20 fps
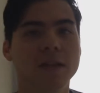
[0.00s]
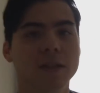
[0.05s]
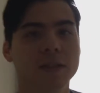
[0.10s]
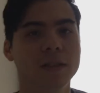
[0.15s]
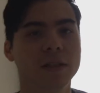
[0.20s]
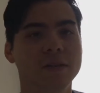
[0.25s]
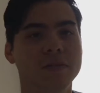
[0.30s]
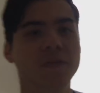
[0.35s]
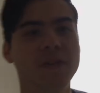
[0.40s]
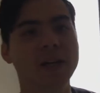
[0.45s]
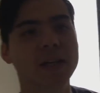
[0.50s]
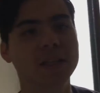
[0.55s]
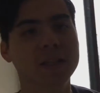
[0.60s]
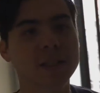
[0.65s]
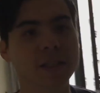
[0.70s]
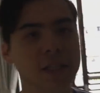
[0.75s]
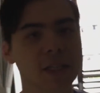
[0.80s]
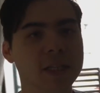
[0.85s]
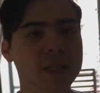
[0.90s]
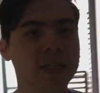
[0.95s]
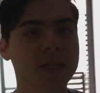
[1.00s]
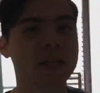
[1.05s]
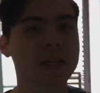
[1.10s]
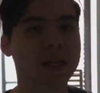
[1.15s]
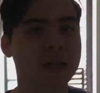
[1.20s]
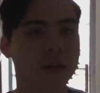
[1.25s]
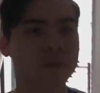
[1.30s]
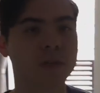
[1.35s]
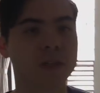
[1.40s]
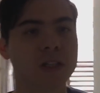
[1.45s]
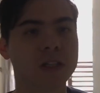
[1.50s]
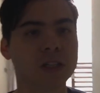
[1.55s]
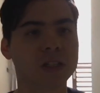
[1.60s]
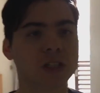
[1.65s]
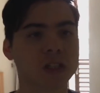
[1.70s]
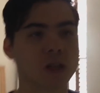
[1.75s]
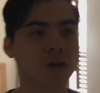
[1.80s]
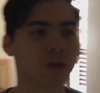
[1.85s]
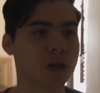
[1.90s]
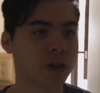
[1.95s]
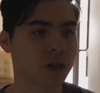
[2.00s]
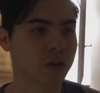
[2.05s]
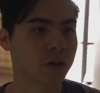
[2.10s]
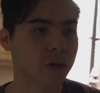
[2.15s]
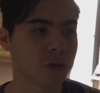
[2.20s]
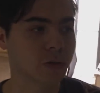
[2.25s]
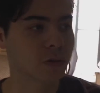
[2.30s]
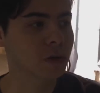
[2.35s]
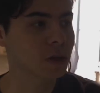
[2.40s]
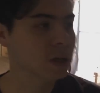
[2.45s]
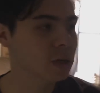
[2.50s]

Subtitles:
And finally, I'm gonna show you